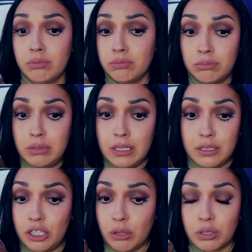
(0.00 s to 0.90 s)

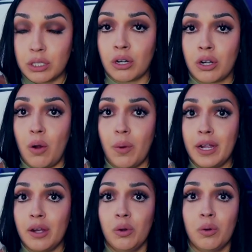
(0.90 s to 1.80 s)
these children are
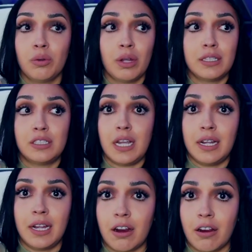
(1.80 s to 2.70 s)
going, who is
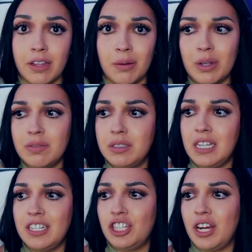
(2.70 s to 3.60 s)
taking care of them. We've
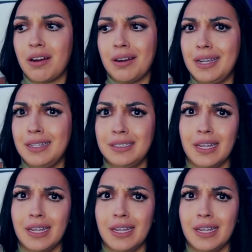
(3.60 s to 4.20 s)
seen charities,